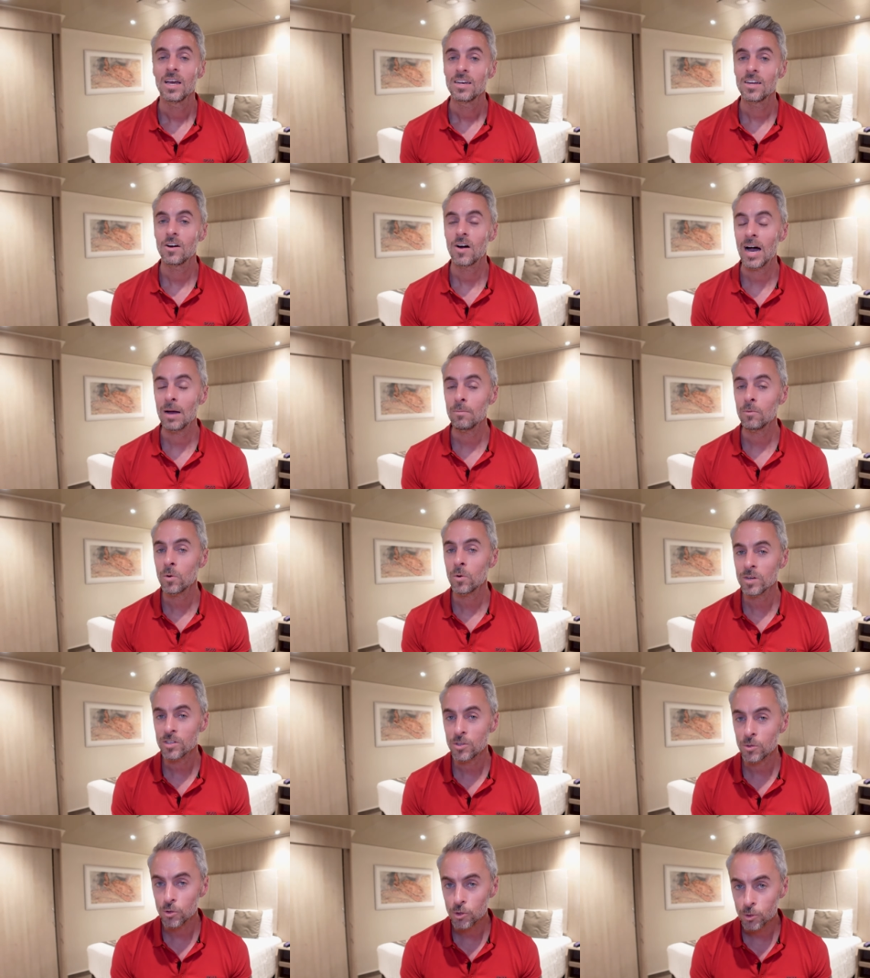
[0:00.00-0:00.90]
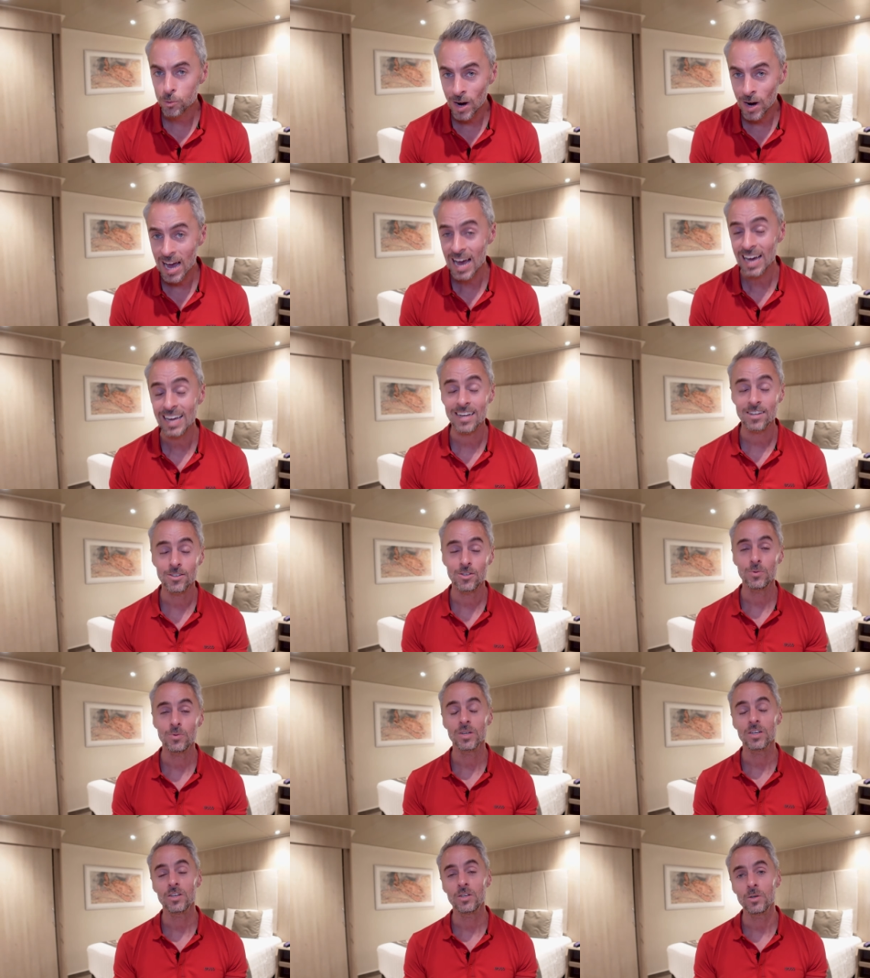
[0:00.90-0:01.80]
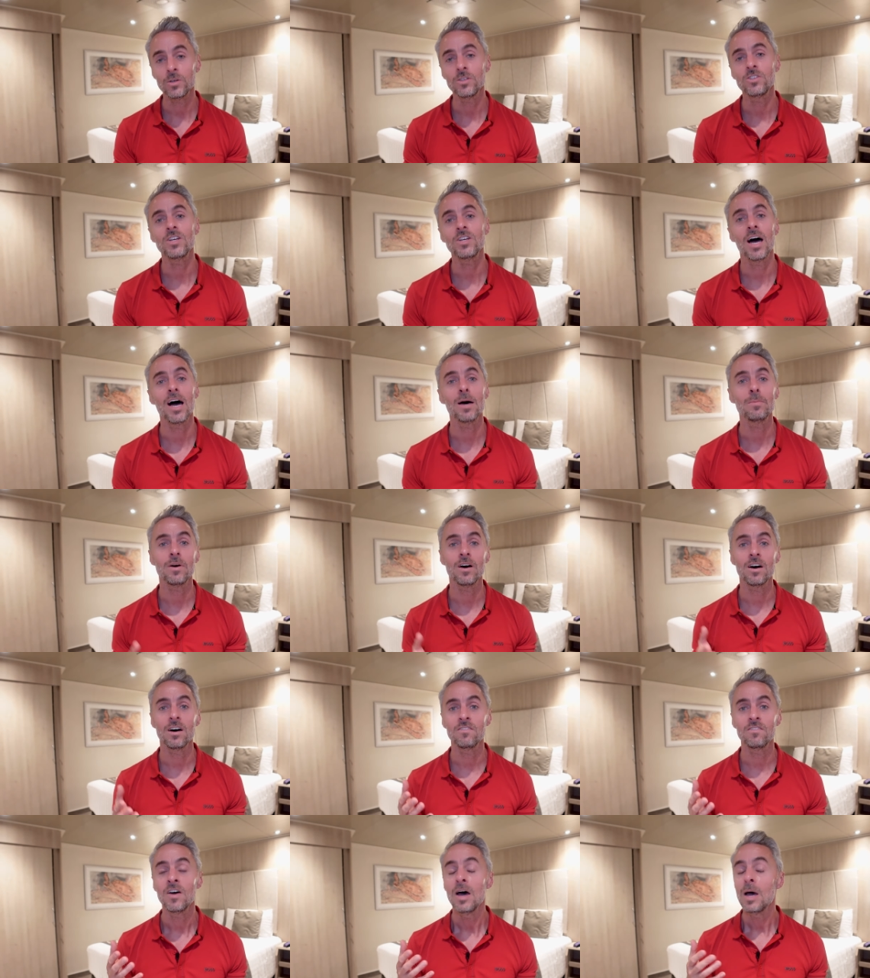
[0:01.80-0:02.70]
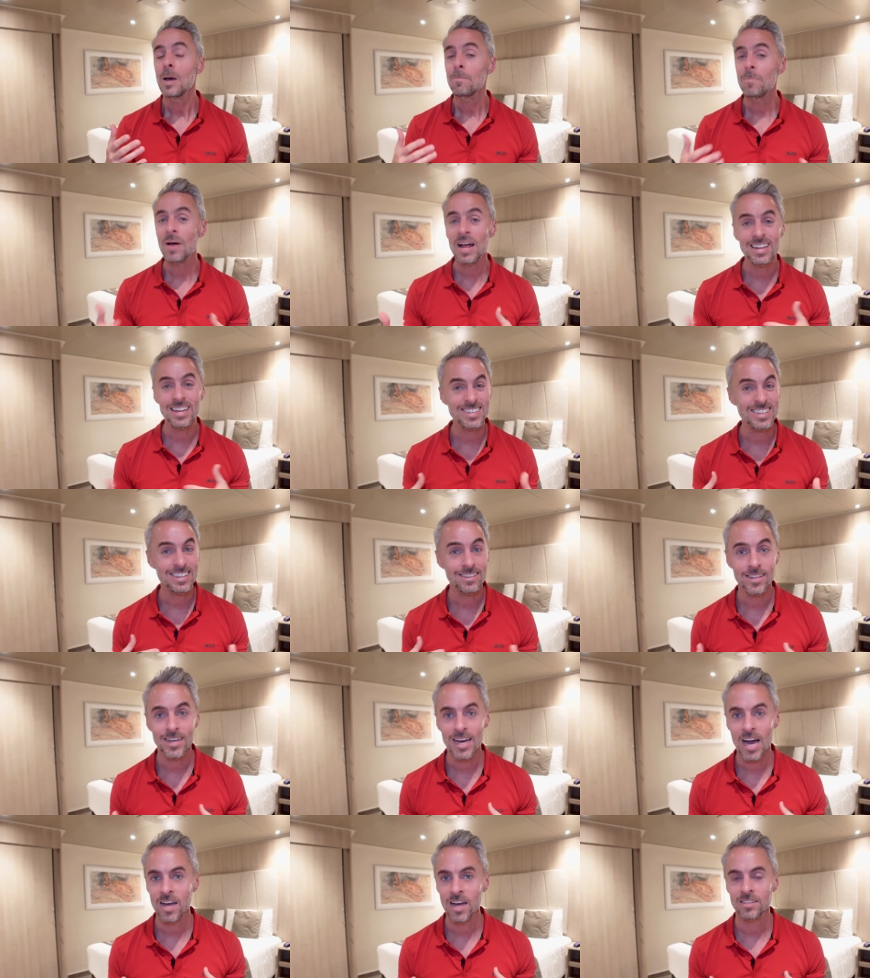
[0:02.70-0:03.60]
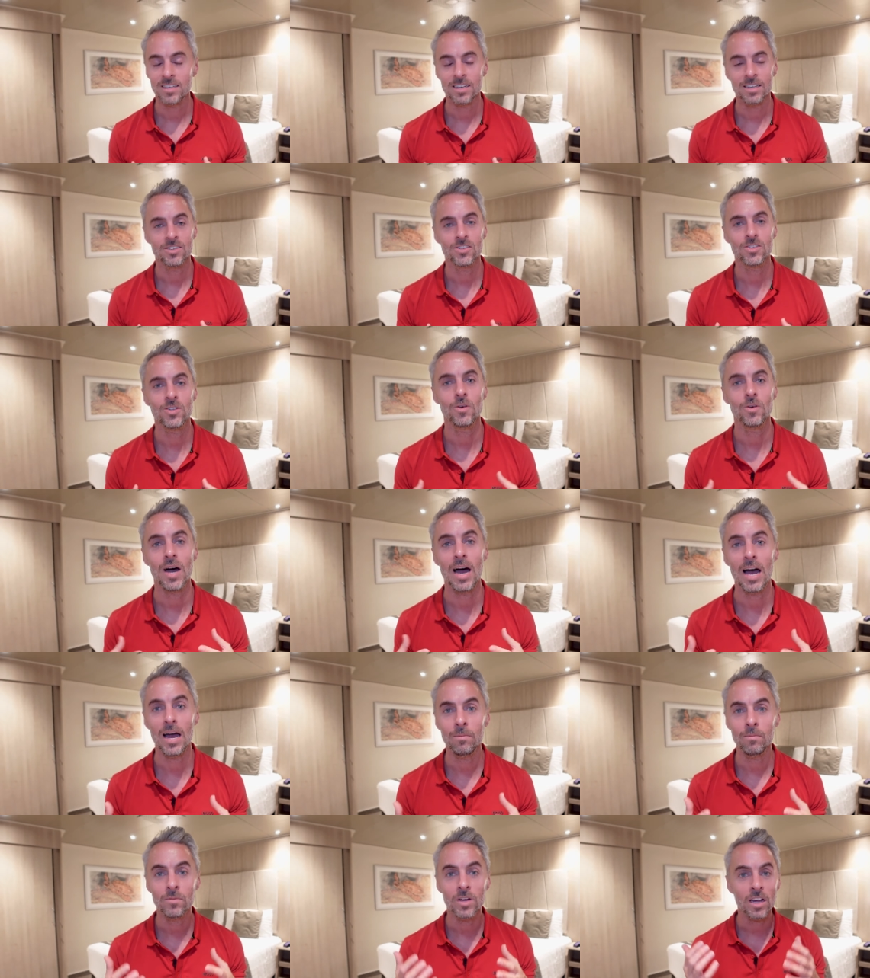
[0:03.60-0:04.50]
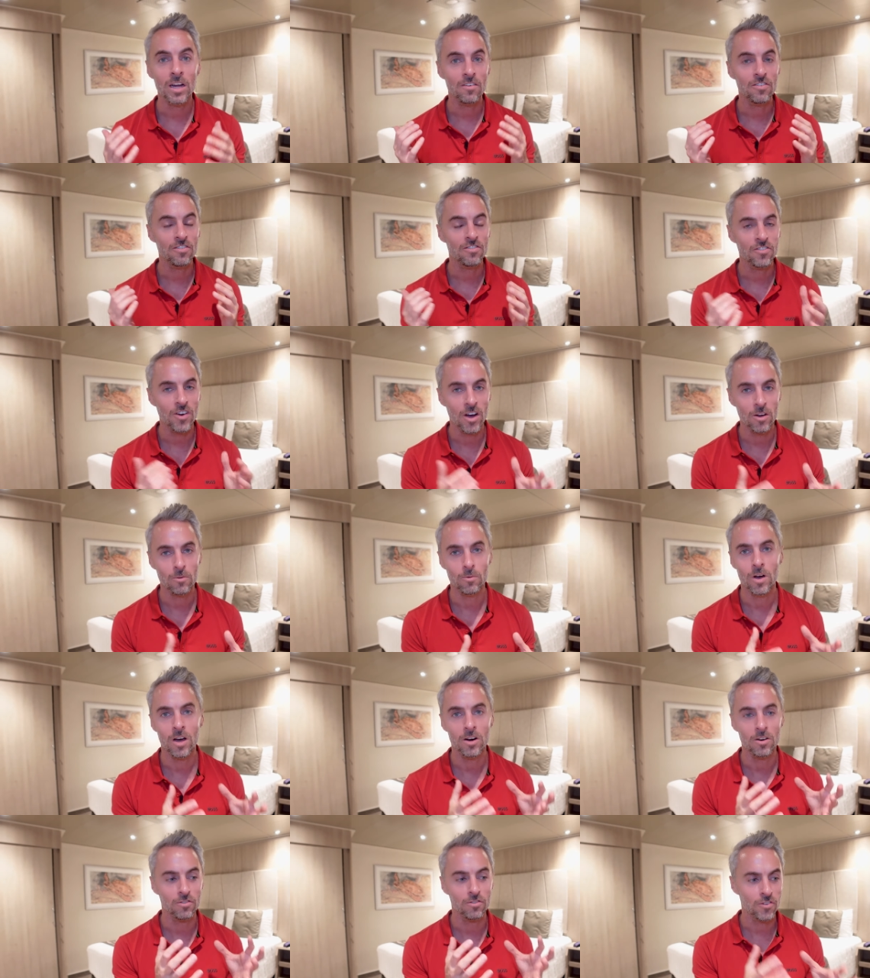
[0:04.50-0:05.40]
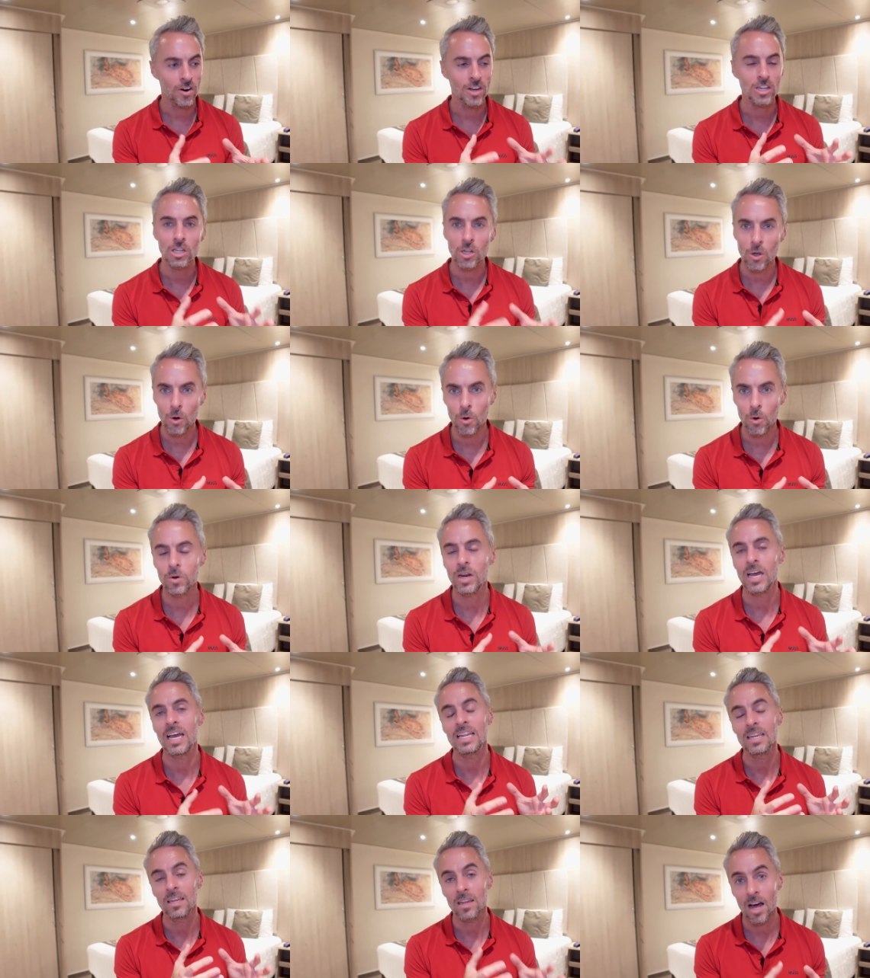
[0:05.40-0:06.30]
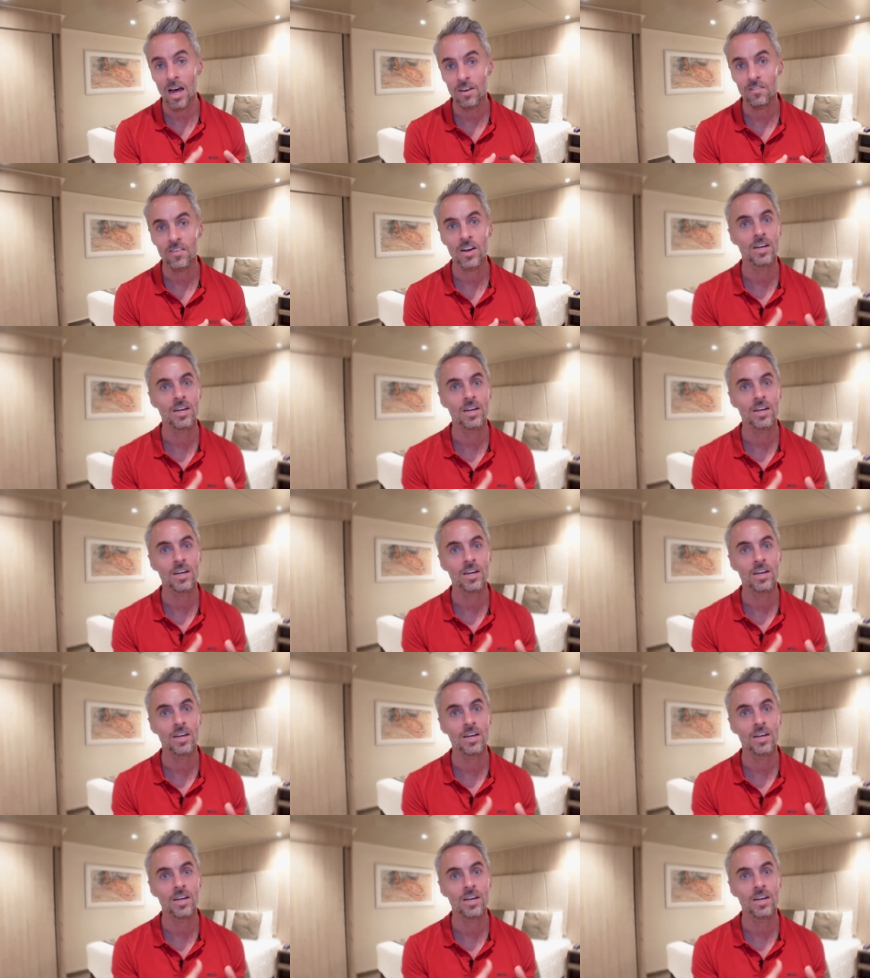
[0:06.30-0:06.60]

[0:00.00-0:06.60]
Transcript: Now I'm going to try and do a good job of balancing the content. So I'm gonna front run or front load a lot of